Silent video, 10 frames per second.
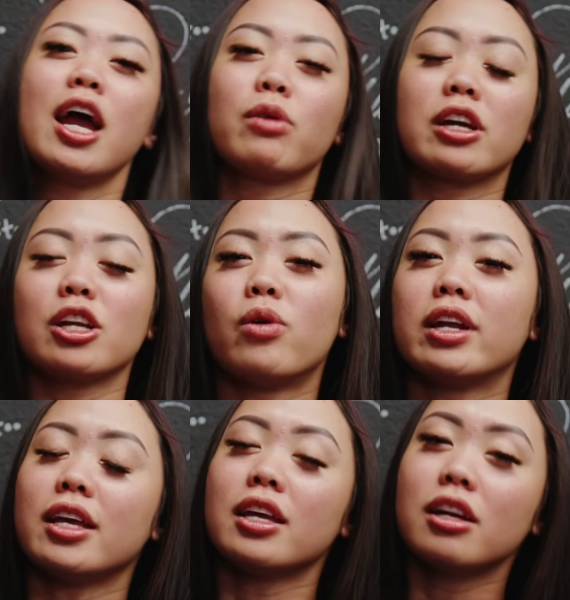We're gonna go on
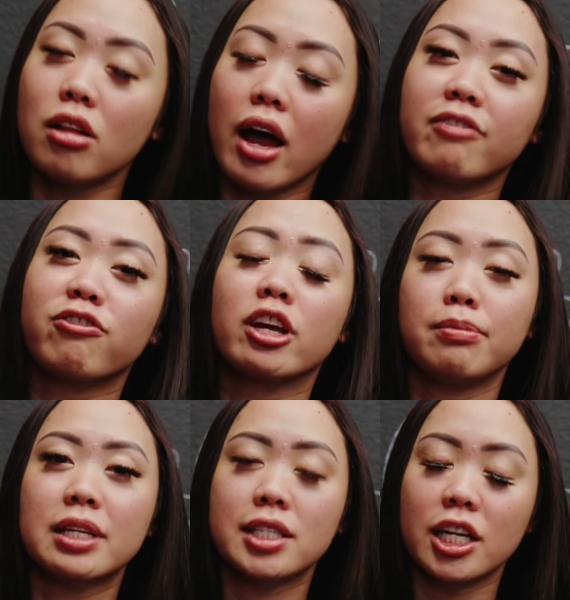an incline for
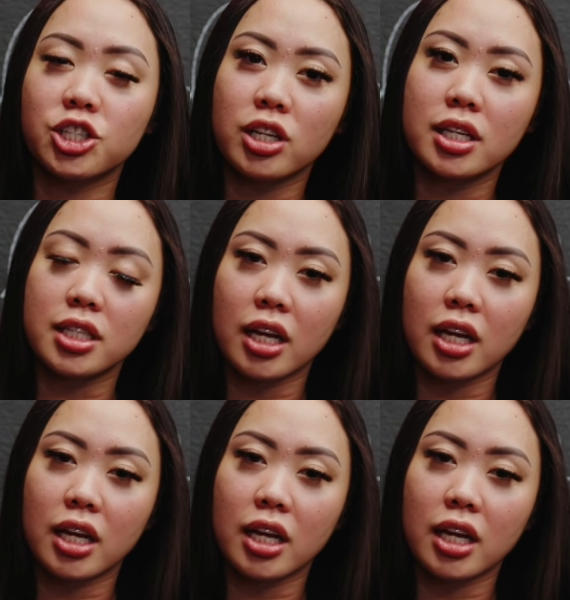hip extensions,